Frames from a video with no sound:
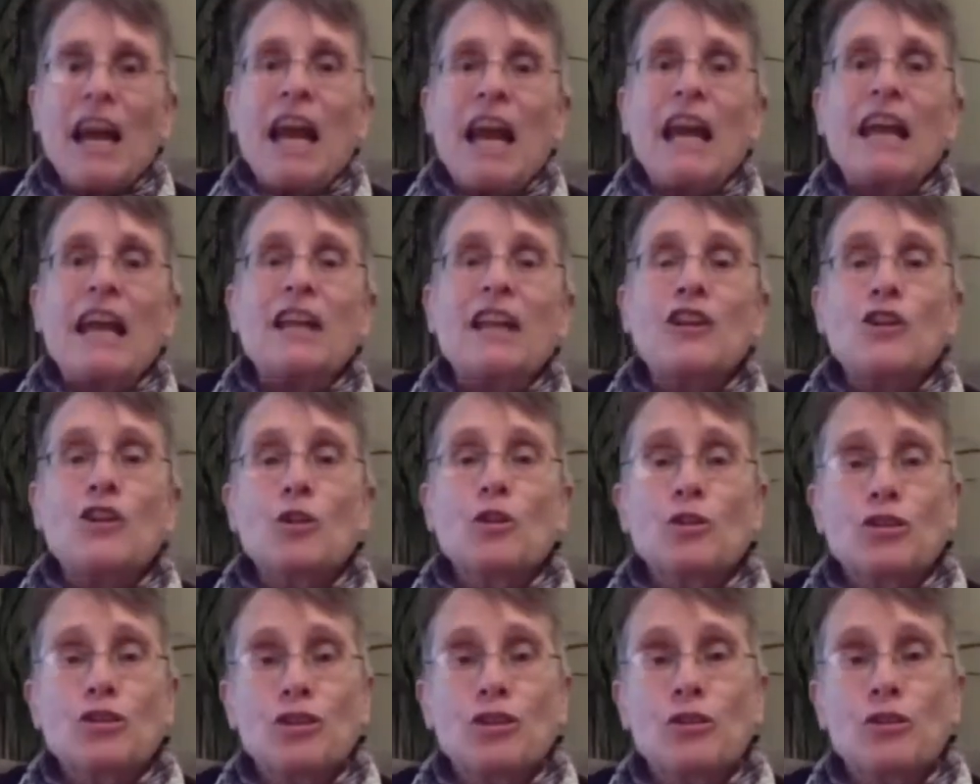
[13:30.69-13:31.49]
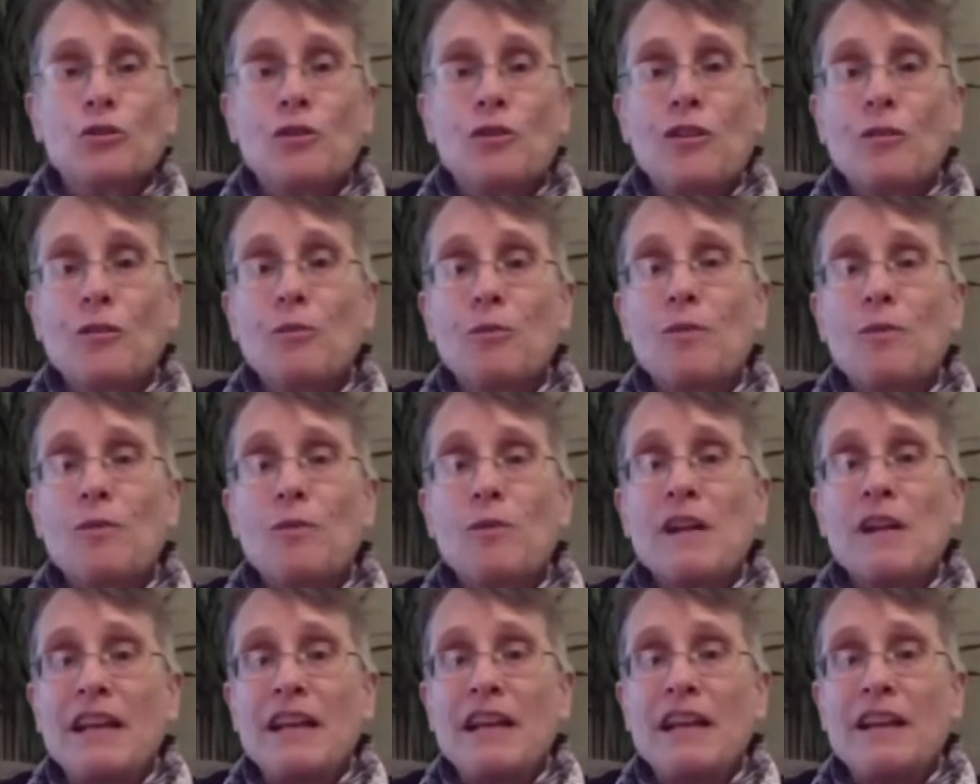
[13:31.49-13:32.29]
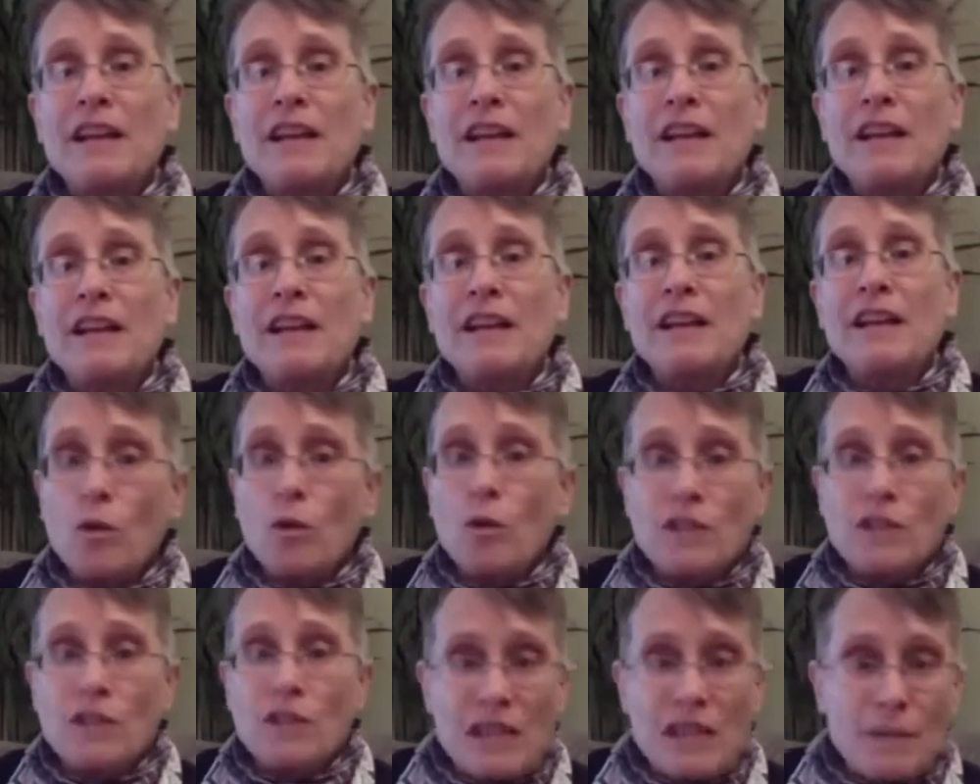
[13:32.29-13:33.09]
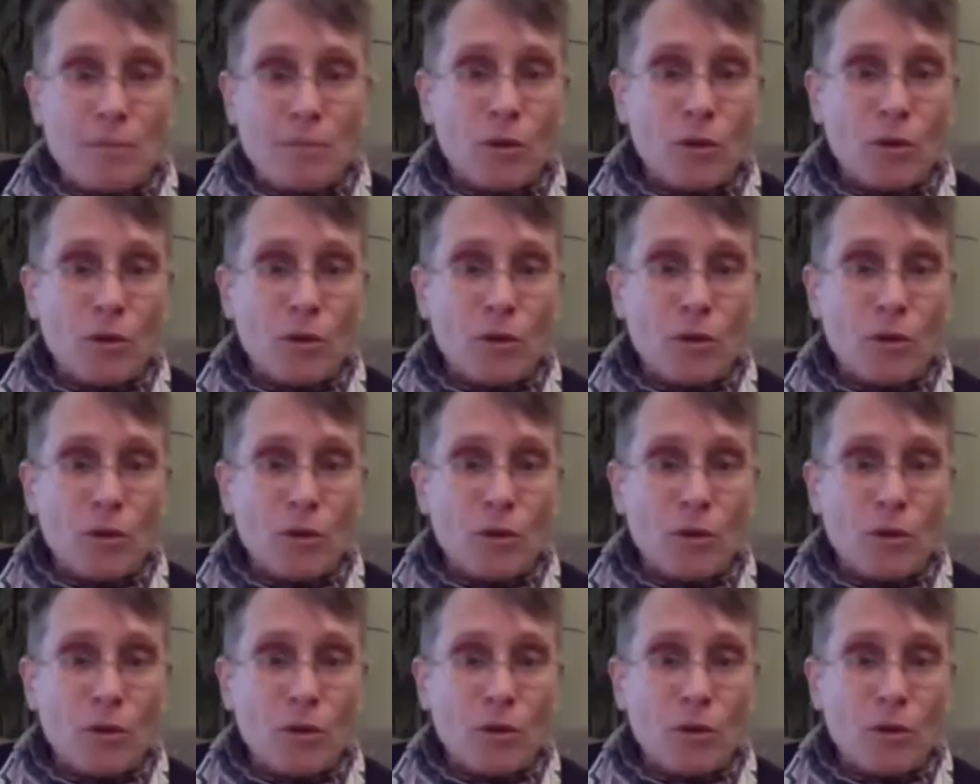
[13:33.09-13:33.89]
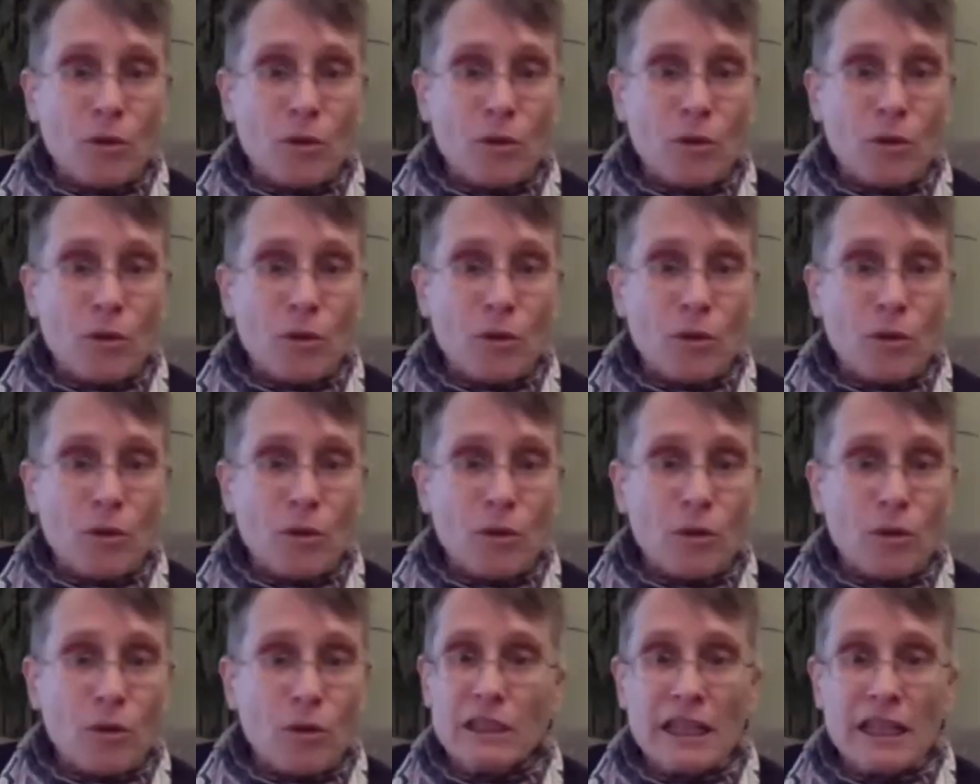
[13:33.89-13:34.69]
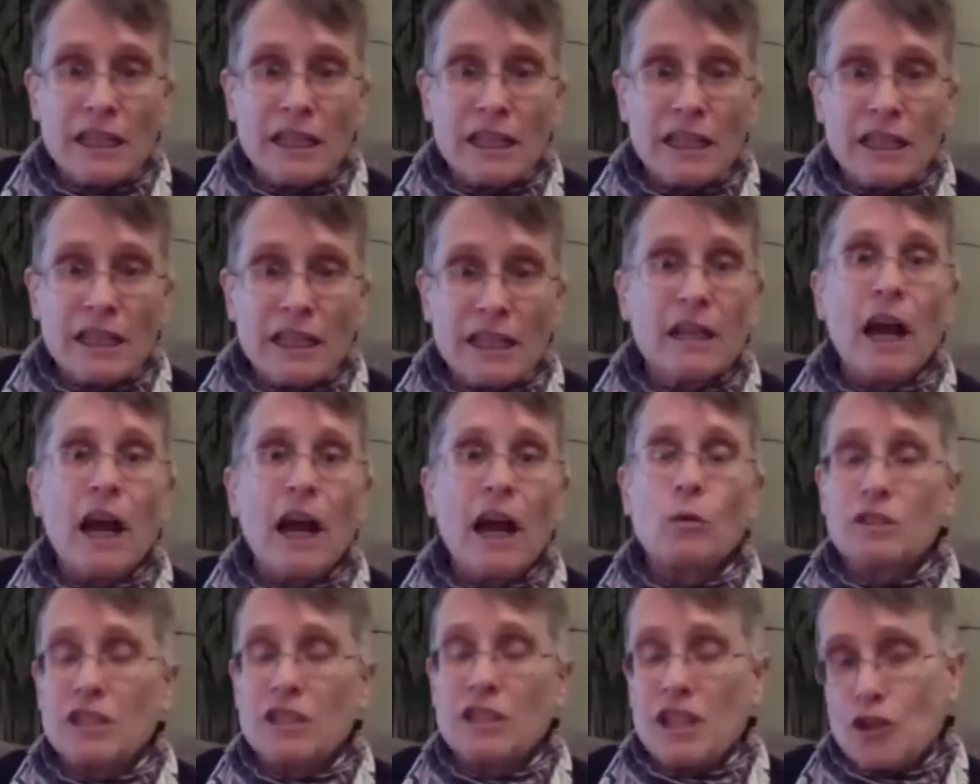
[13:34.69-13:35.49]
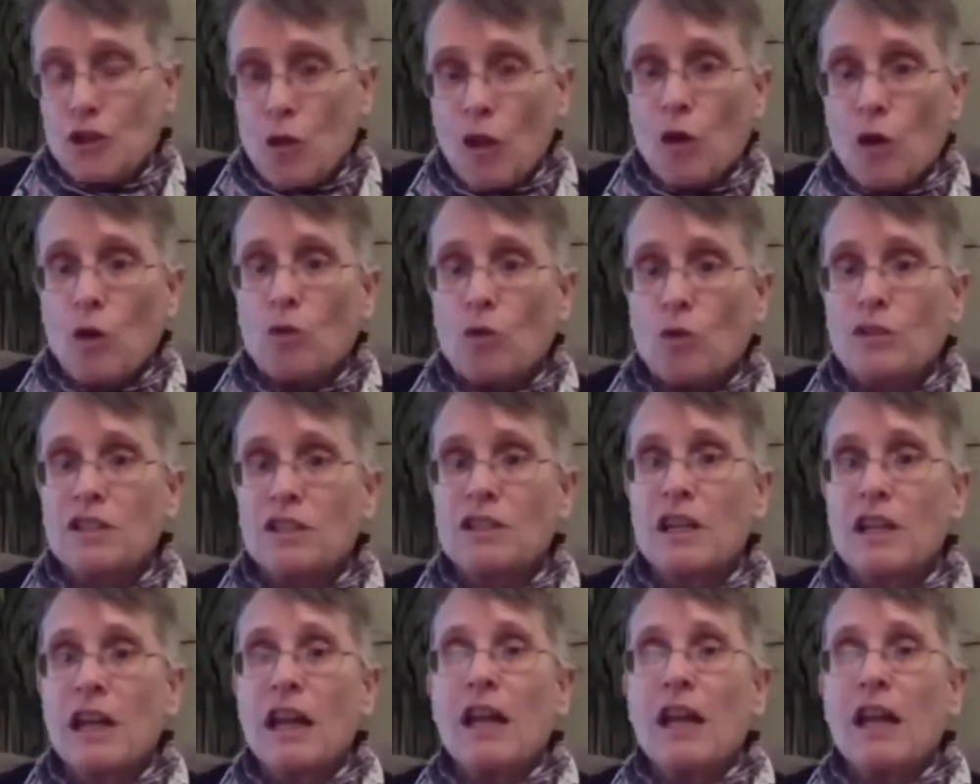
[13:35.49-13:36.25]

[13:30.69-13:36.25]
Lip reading: In year 2, 3, we go deeper into shamanic healing. I will teach you all those.